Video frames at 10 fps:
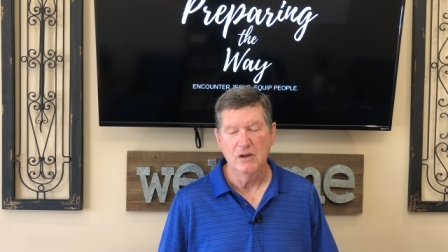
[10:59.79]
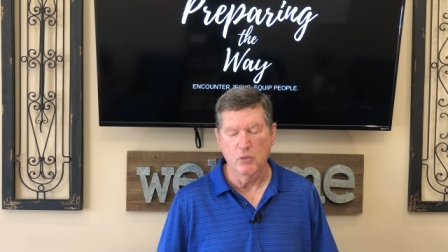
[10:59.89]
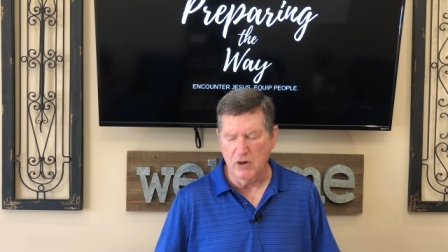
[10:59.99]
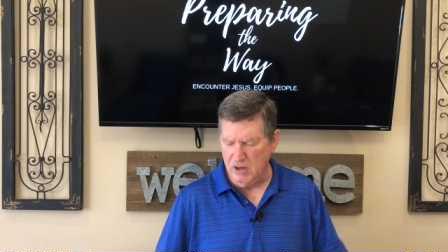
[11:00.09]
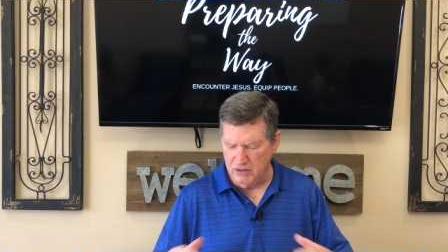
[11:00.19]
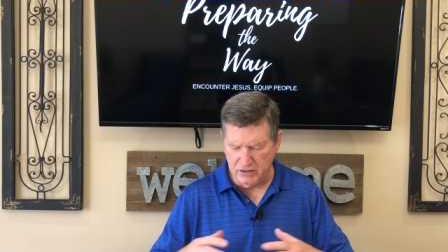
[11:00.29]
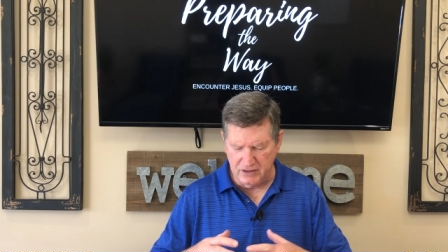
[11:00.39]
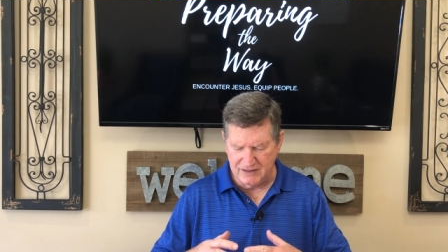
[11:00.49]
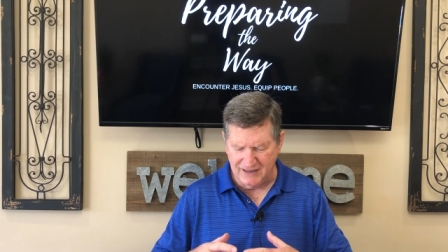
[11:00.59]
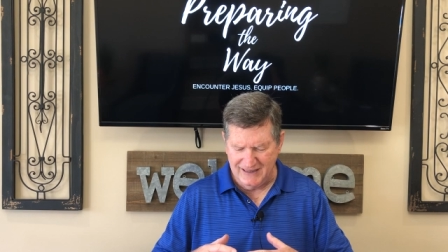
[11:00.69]
We're all
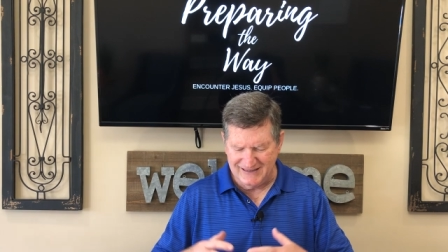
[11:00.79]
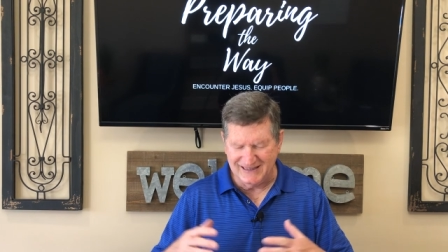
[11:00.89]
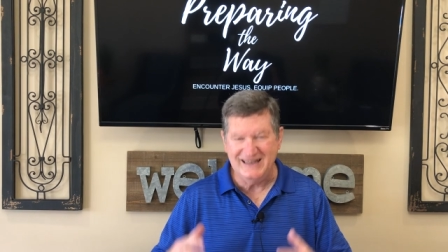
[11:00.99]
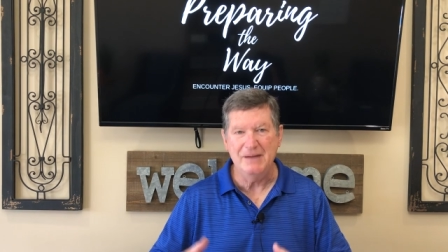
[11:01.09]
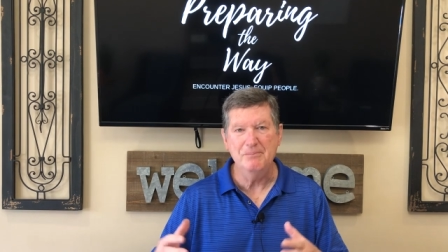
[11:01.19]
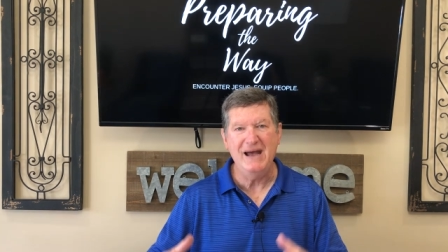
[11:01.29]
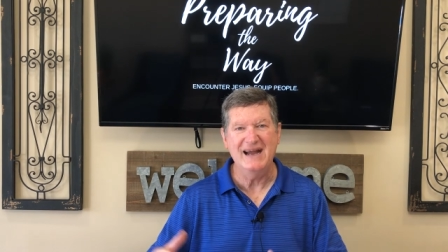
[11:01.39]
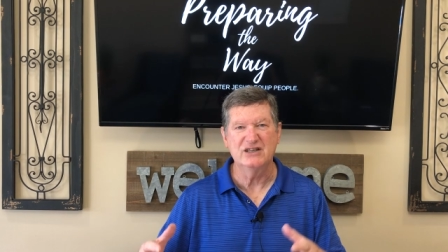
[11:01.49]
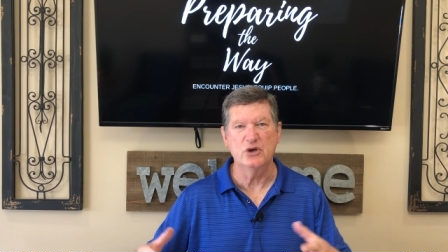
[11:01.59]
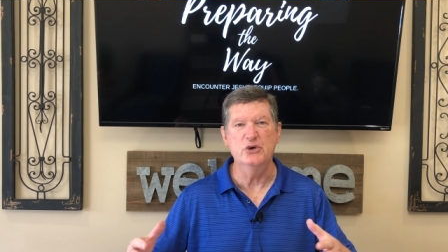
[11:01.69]
looking to, to get
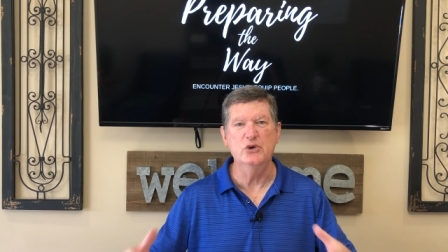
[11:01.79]
back to